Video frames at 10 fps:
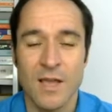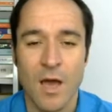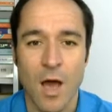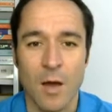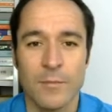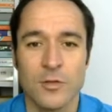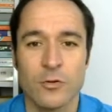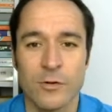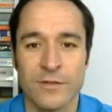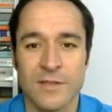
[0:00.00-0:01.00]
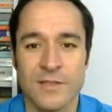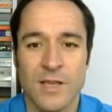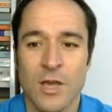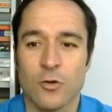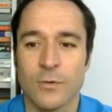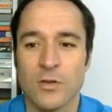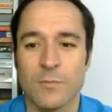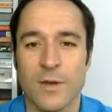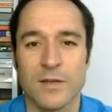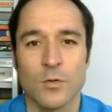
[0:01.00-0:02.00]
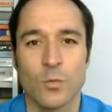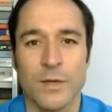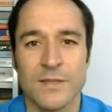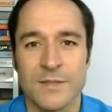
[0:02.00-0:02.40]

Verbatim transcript: um, during these recommended weeks.